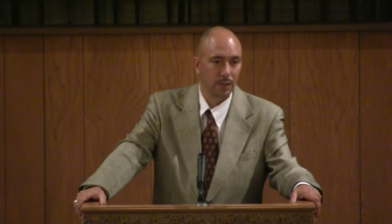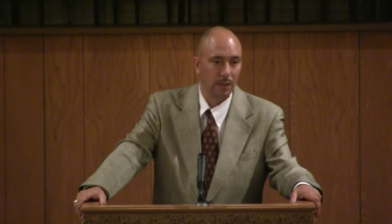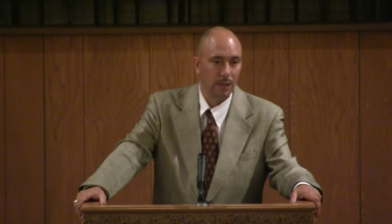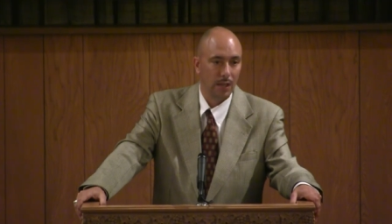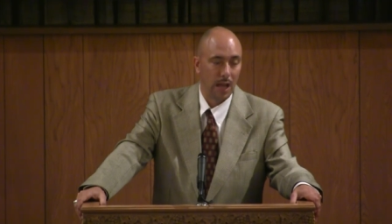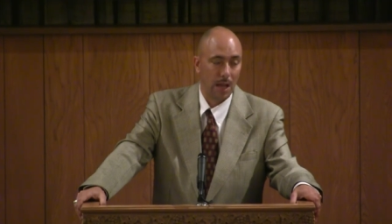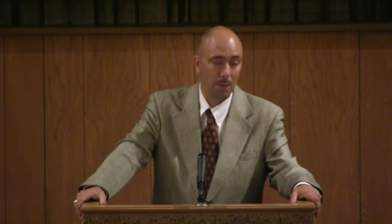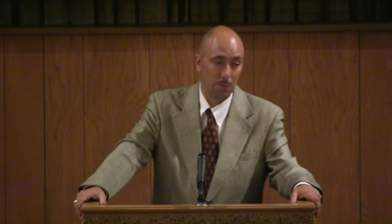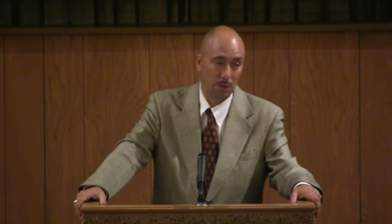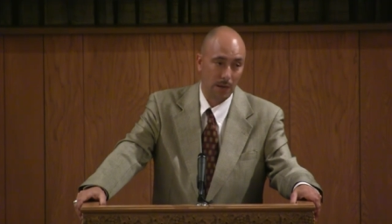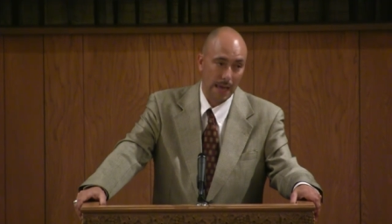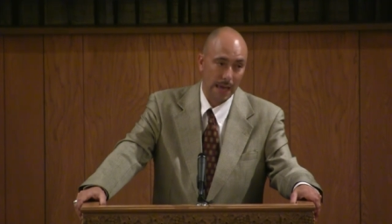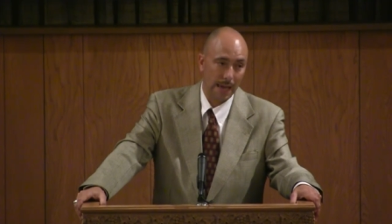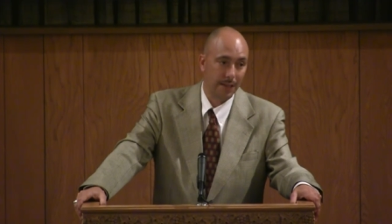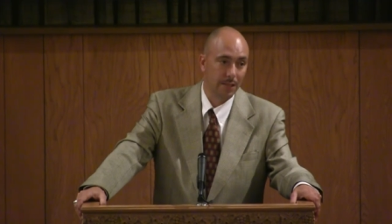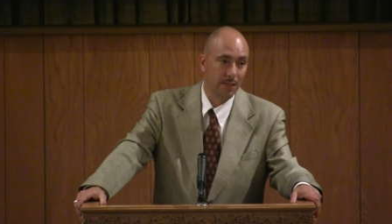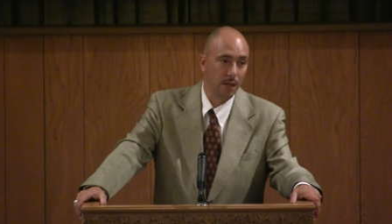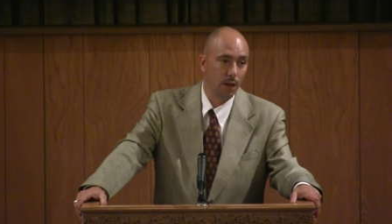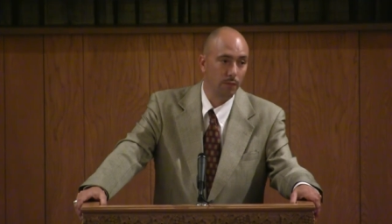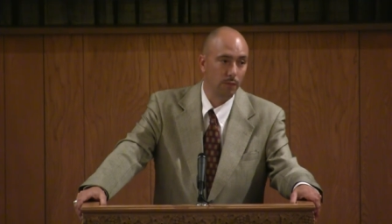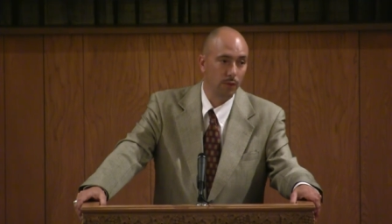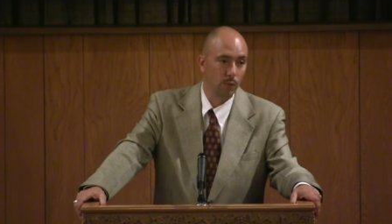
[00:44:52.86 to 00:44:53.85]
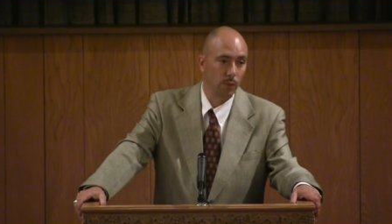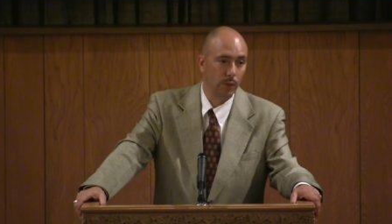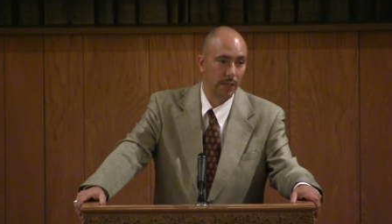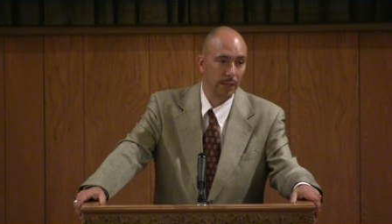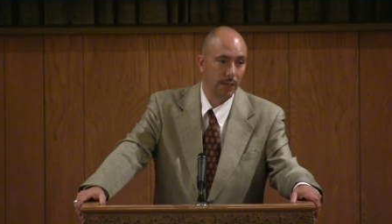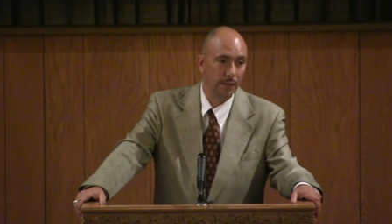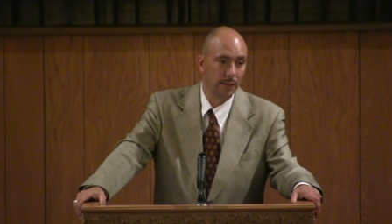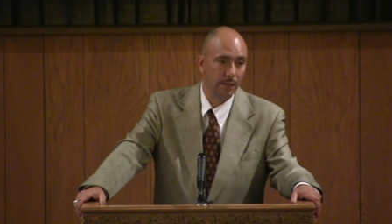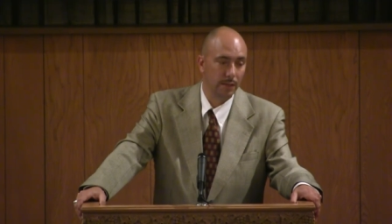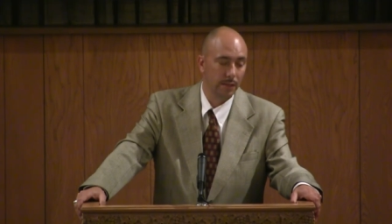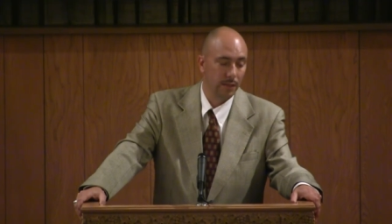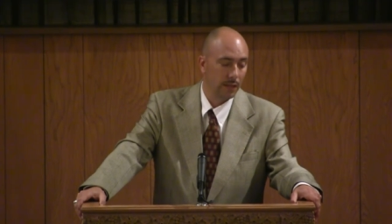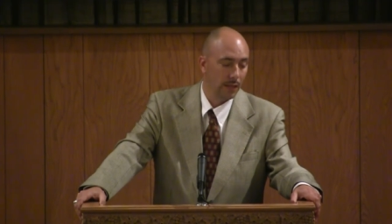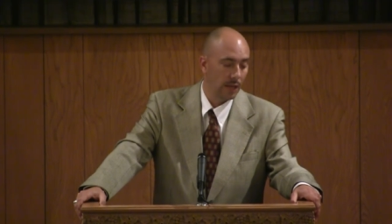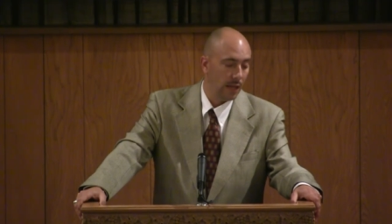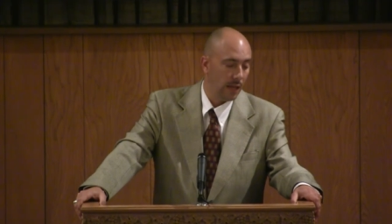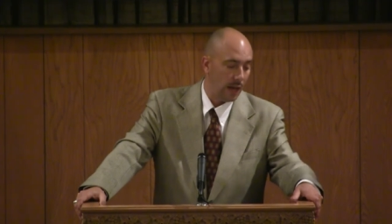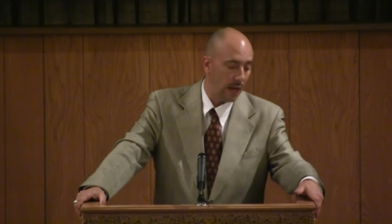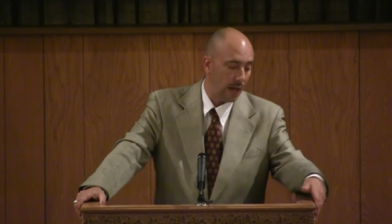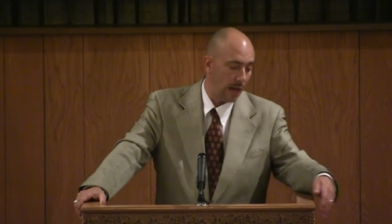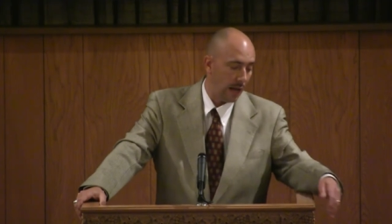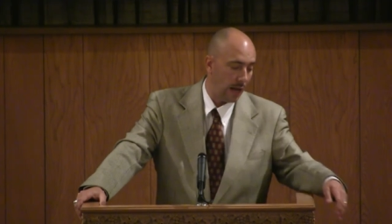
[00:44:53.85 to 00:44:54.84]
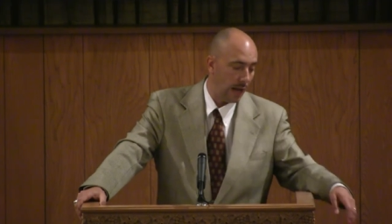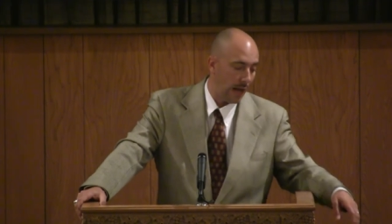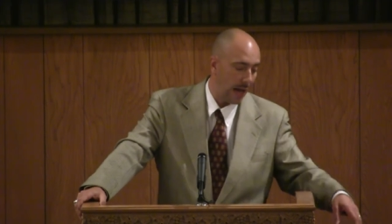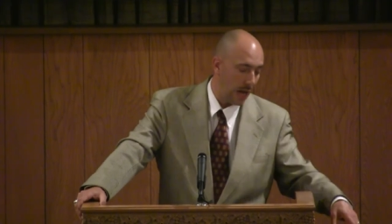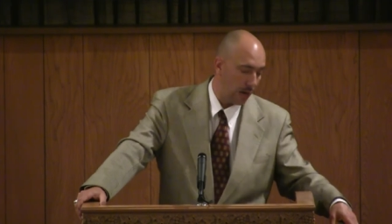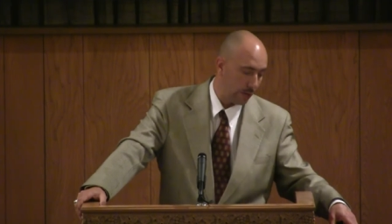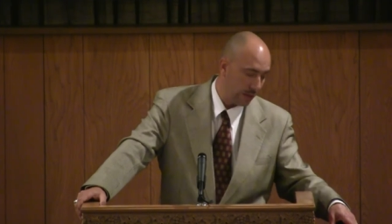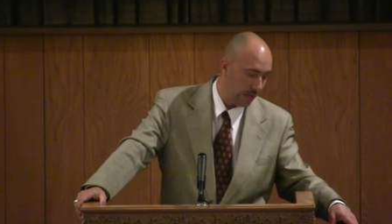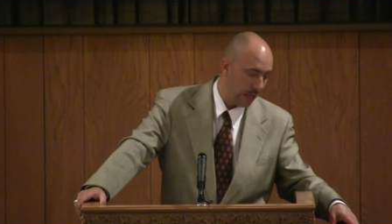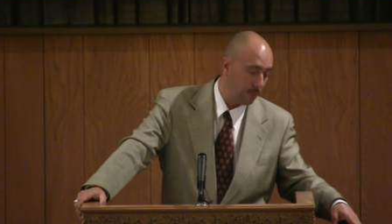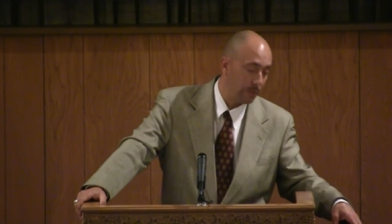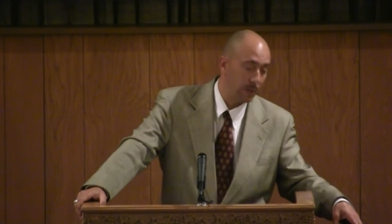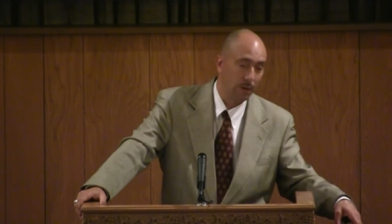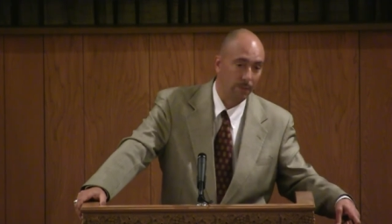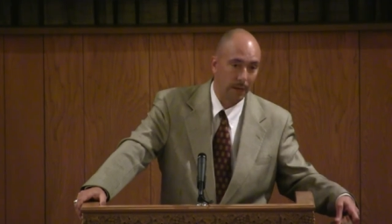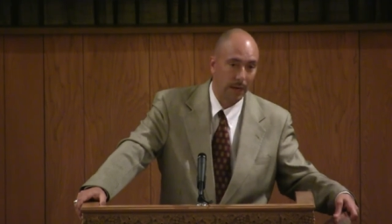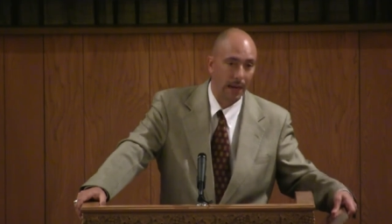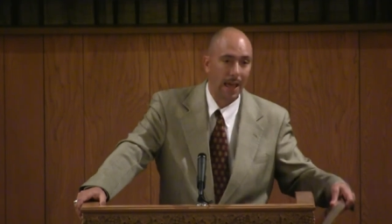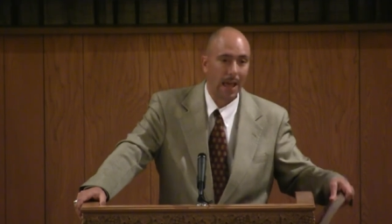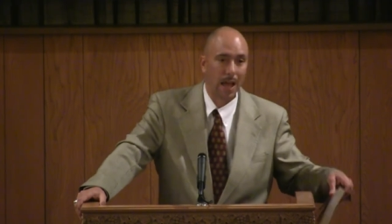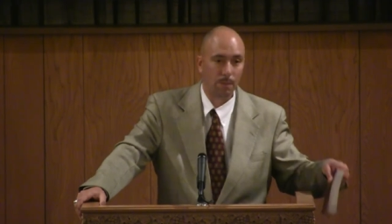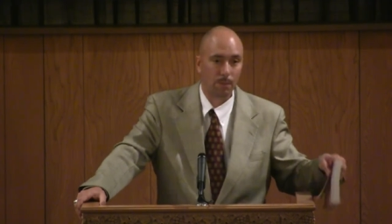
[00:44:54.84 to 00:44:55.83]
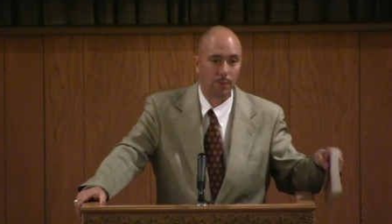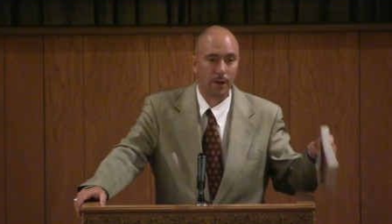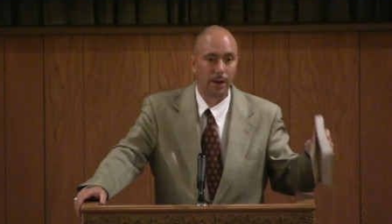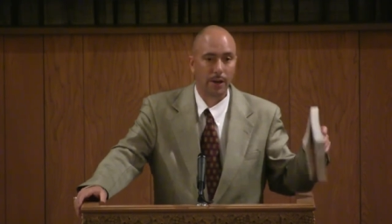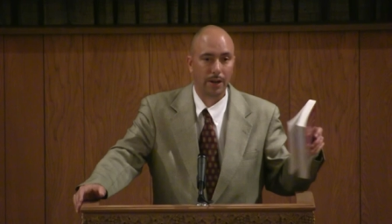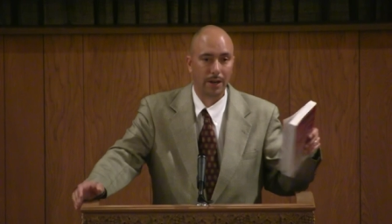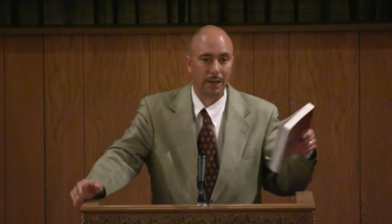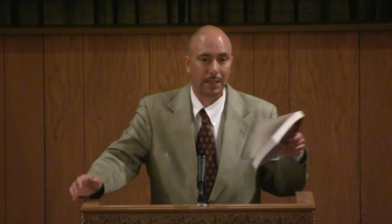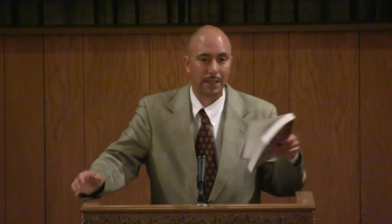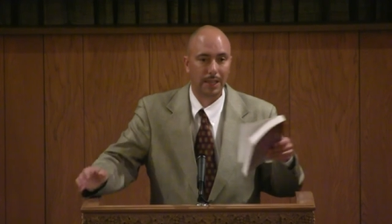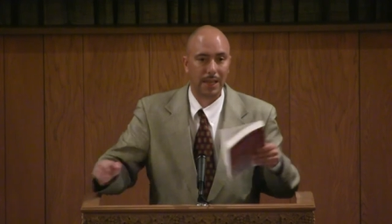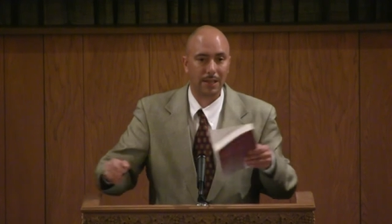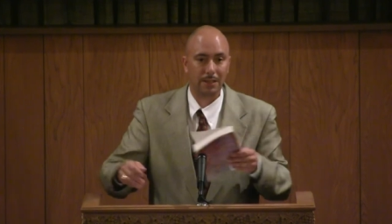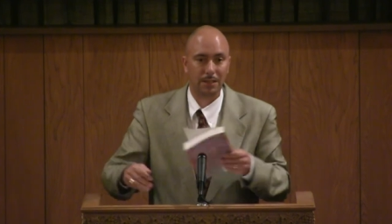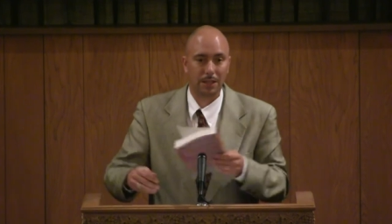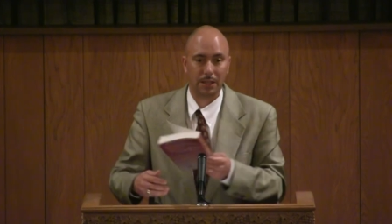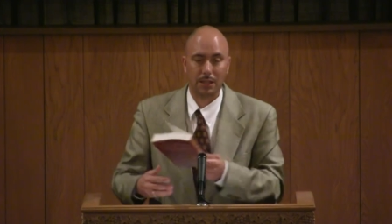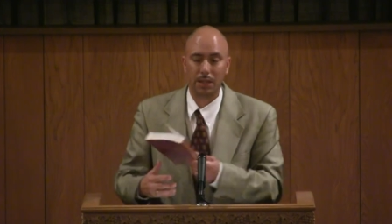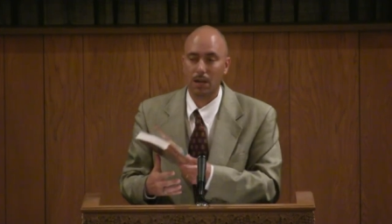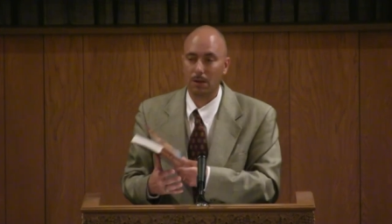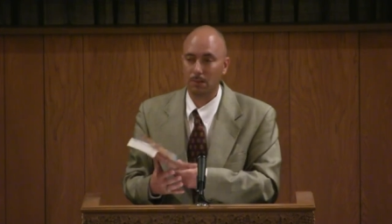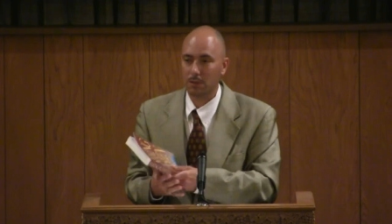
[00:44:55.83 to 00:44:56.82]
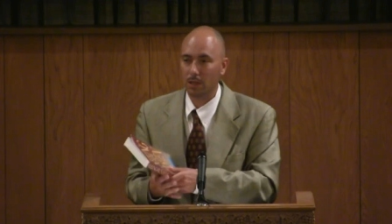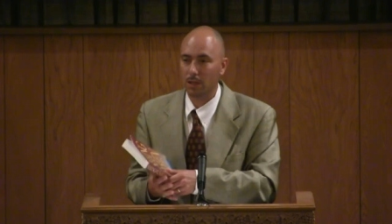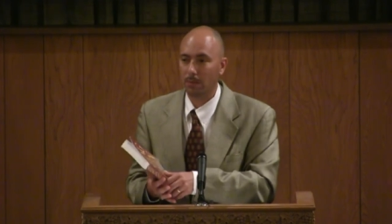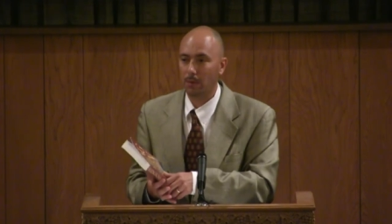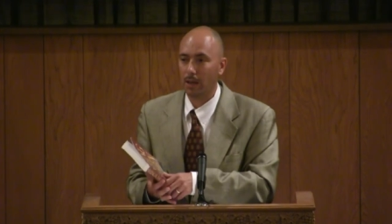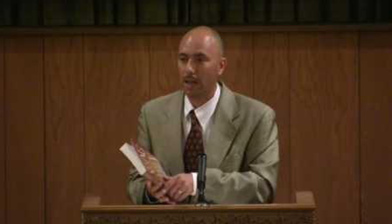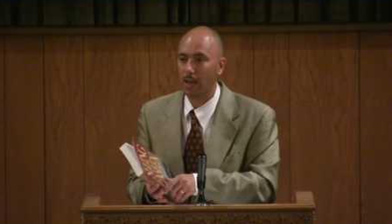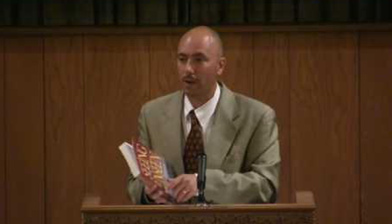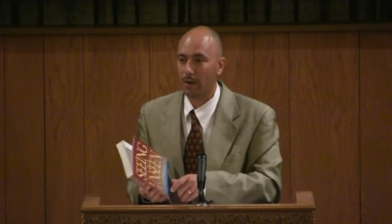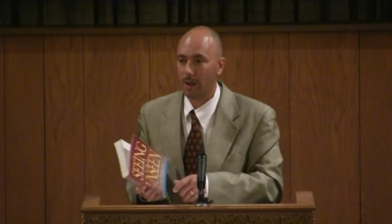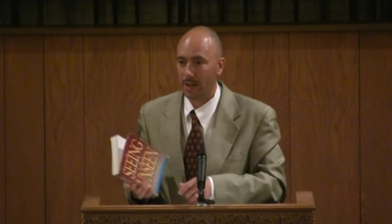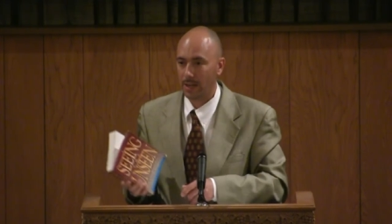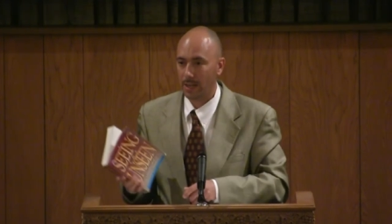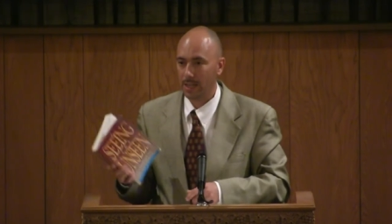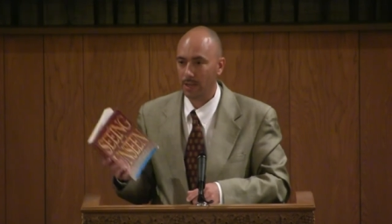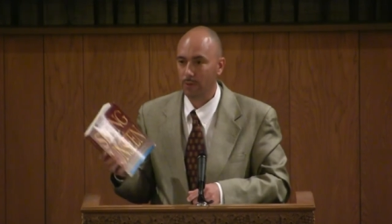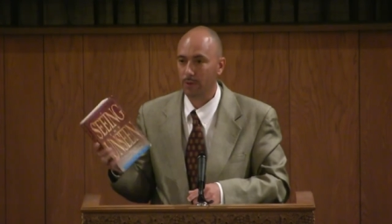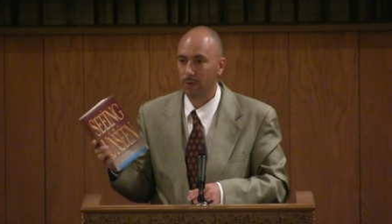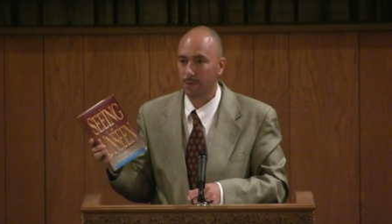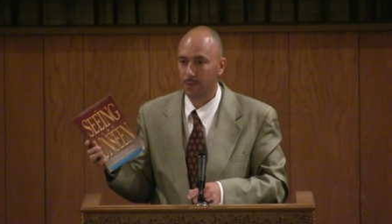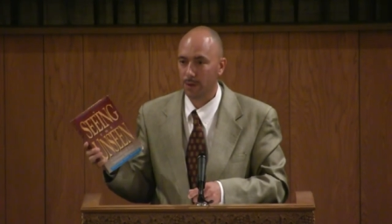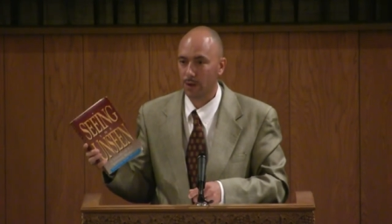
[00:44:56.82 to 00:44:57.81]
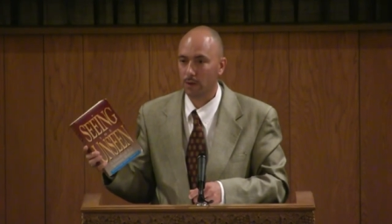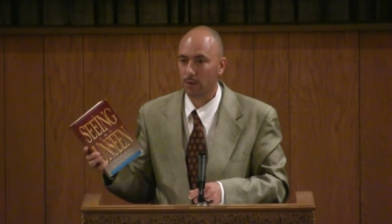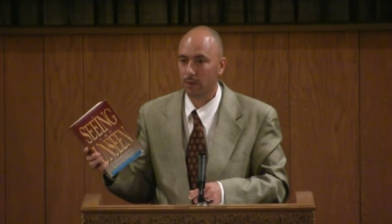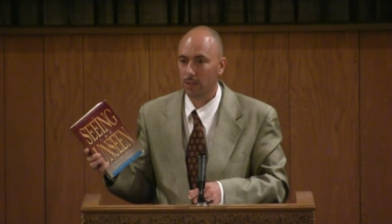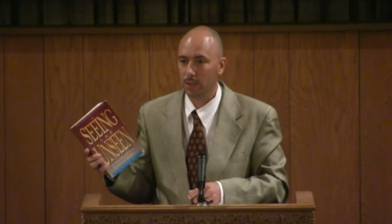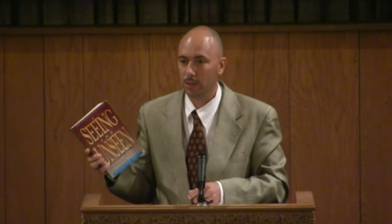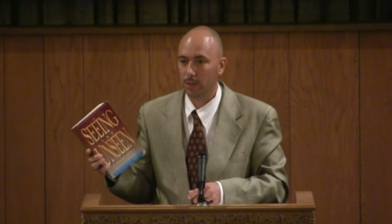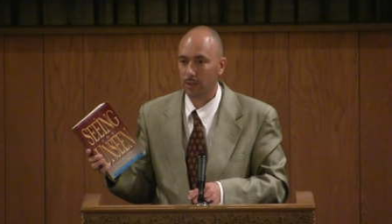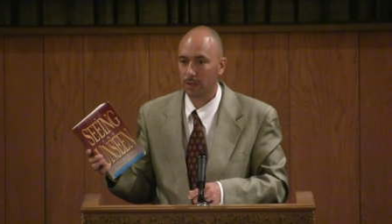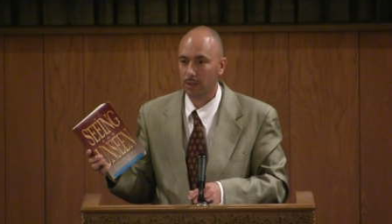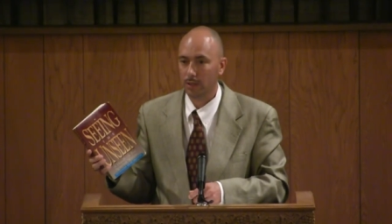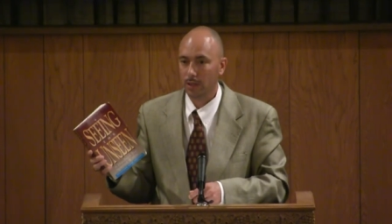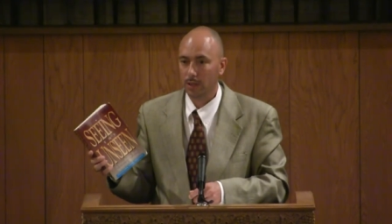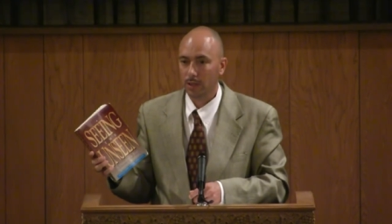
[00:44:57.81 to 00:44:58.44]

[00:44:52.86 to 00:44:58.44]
I'm glad it's over with. I'll keep it in my library in case it comes up later I need to refer to it.